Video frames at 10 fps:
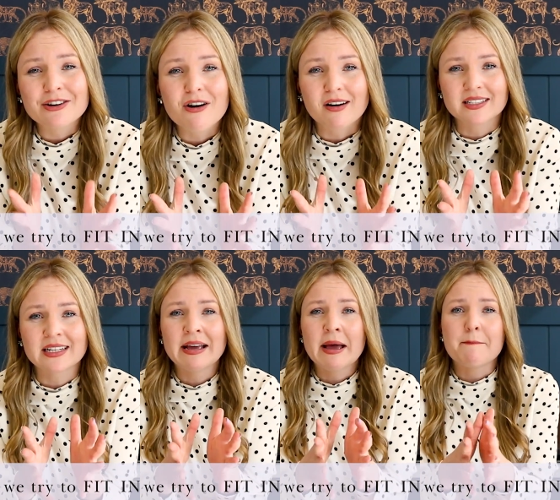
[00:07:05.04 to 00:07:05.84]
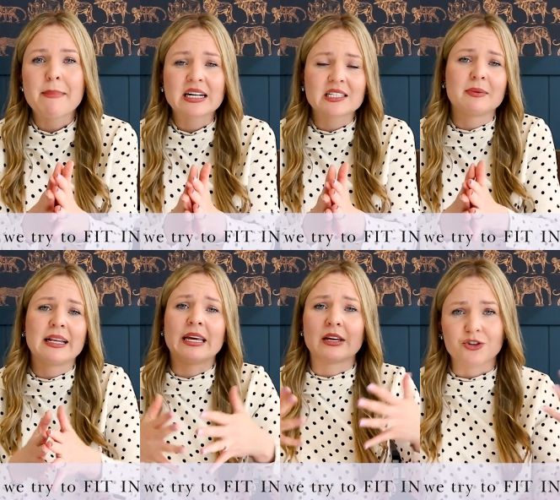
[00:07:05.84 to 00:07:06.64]
not
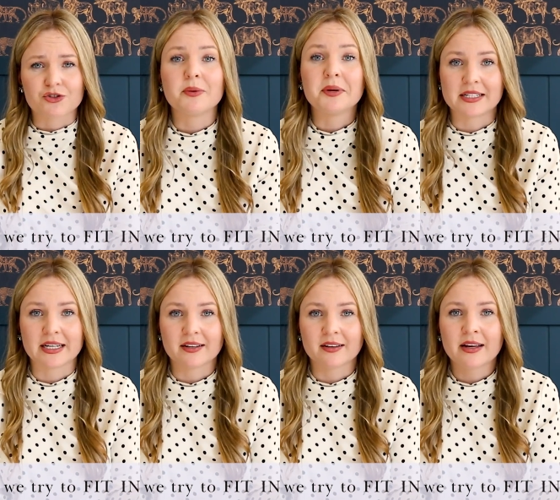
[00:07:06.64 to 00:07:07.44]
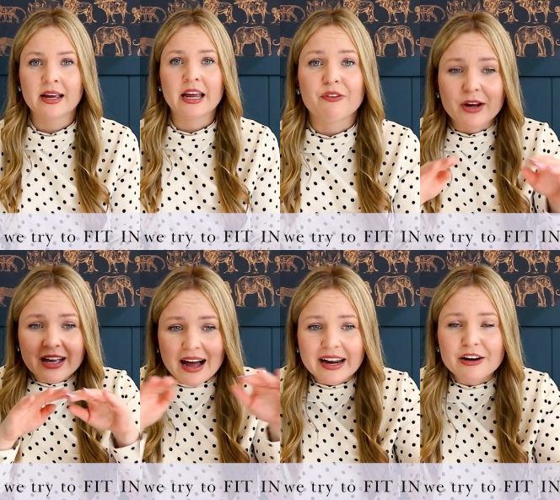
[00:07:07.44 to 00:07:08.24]
maximally contributing. If we're
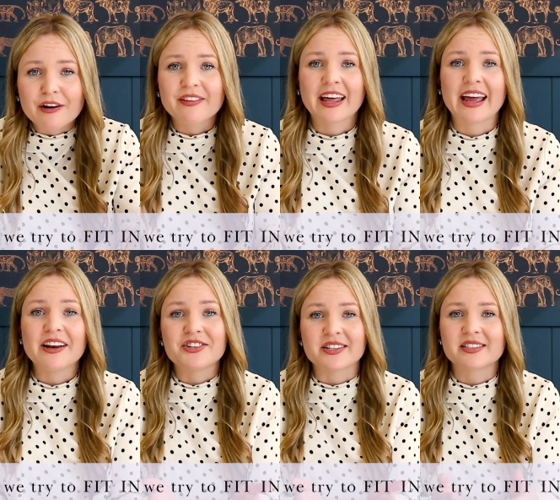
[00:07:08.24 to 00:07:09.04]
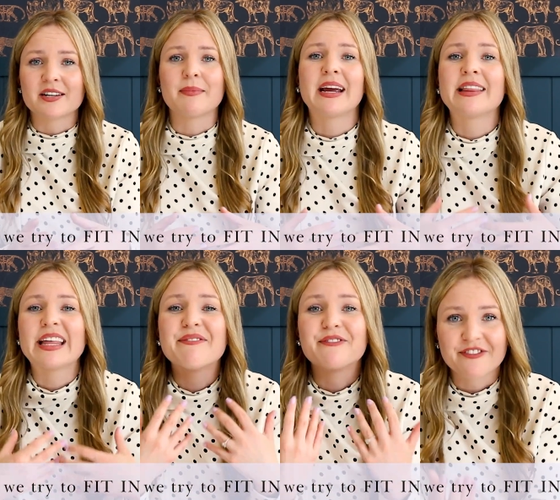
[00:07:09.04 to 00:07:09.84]
cutting off the edges to make
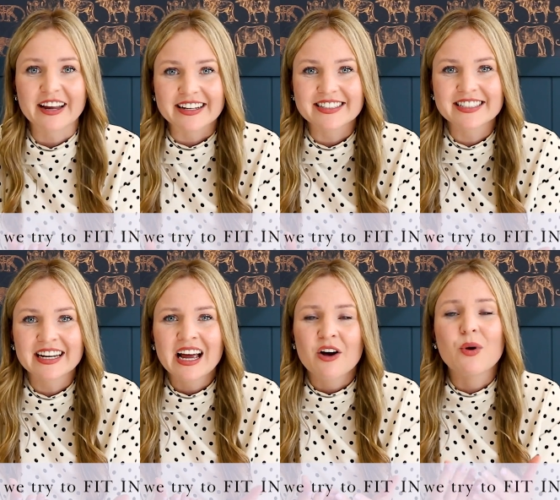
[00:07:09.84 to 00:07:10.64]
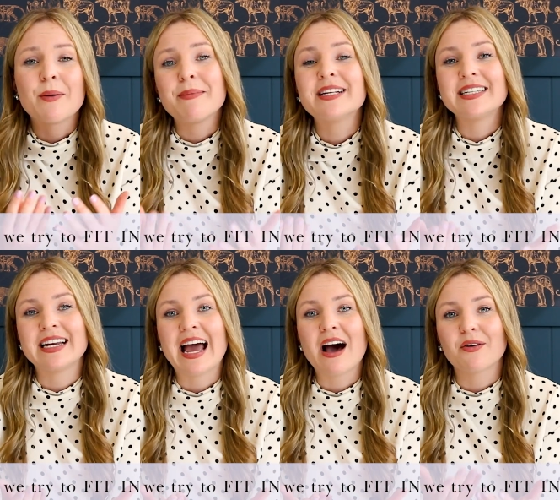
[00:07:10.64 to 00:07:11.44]
them fit, we're
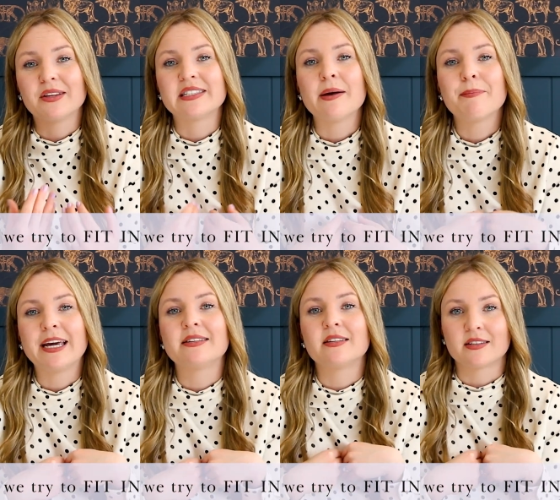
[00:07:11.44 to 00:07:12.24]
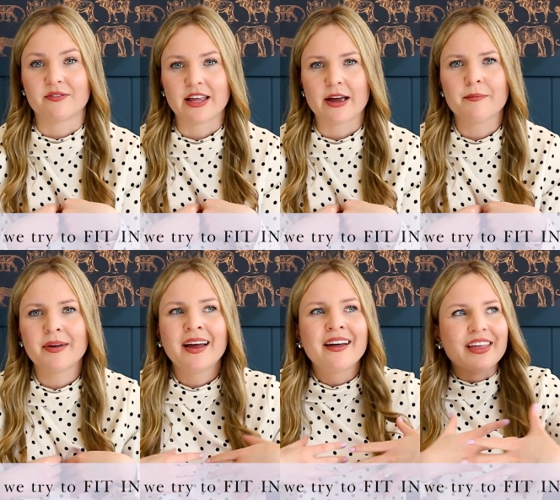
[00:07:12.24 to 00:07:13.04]
missing out on some pieces of them
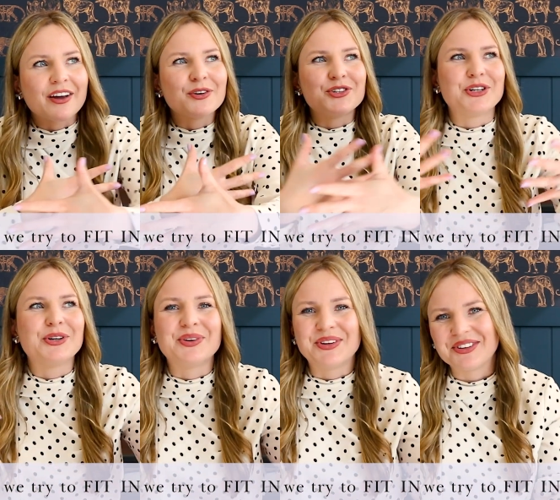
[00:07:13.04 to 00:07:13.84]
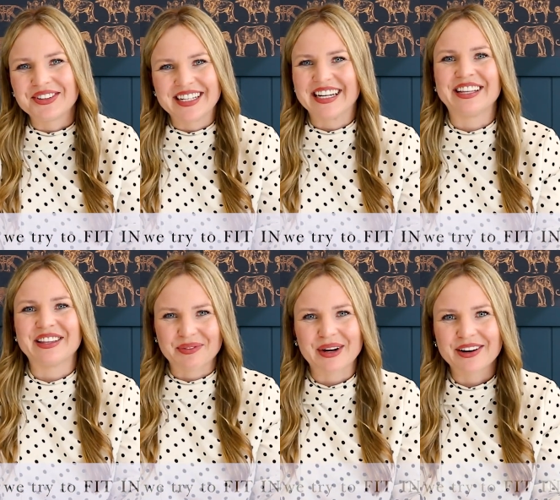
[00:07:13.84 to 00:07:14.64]
that could do good in
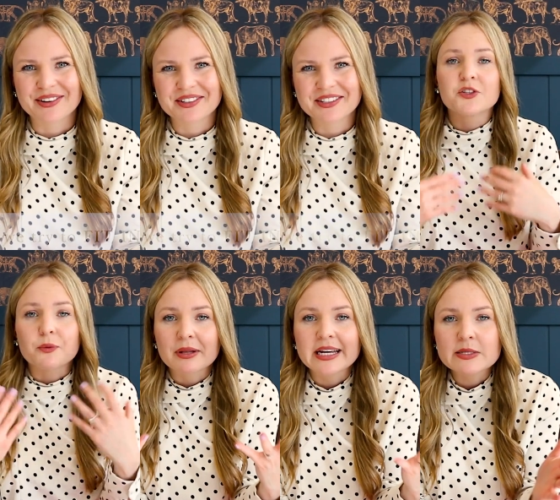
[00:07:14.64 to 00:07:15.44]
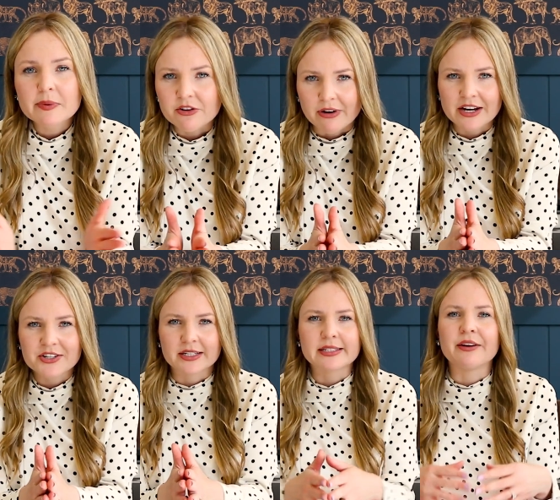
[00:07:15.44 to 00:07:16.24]
the world. So please be
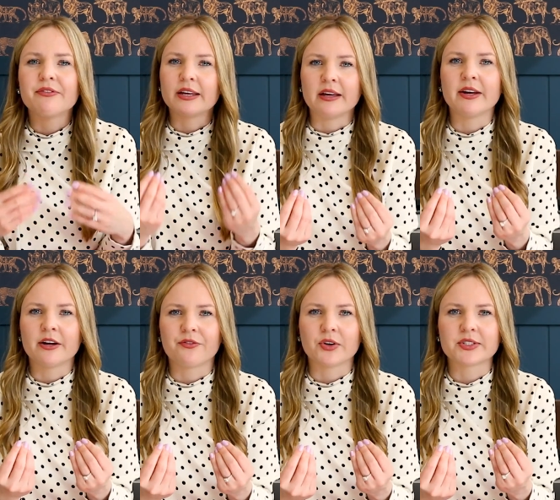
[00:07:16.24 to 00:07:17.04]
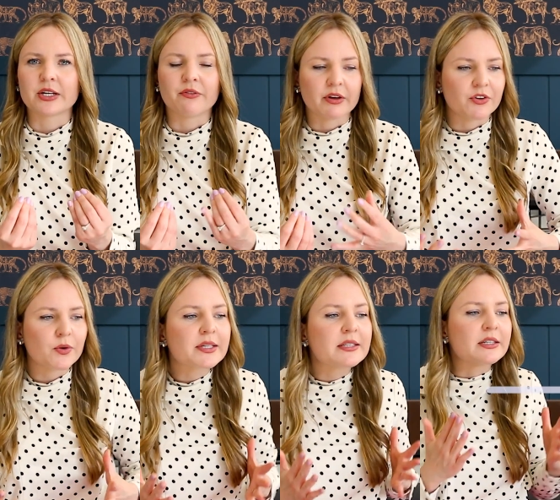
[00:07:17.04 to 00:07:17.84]
gracious and forgiving of yourself if
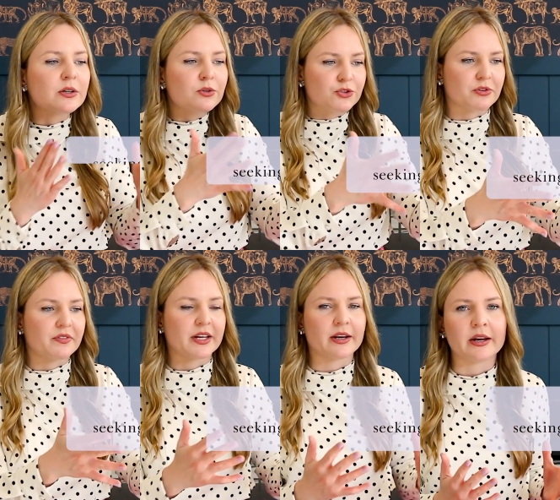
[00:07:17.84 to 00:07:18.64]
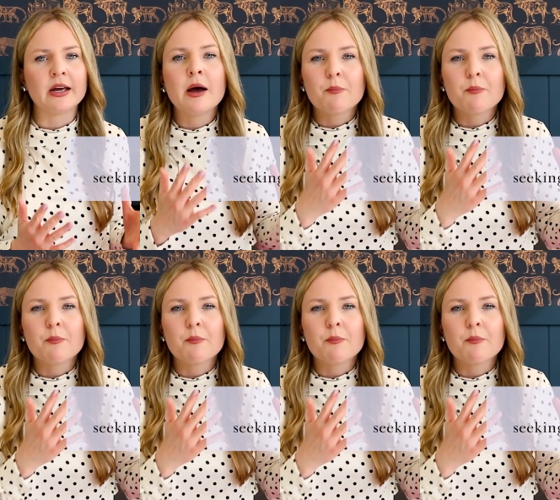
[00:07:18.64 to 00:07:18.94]
you are still driven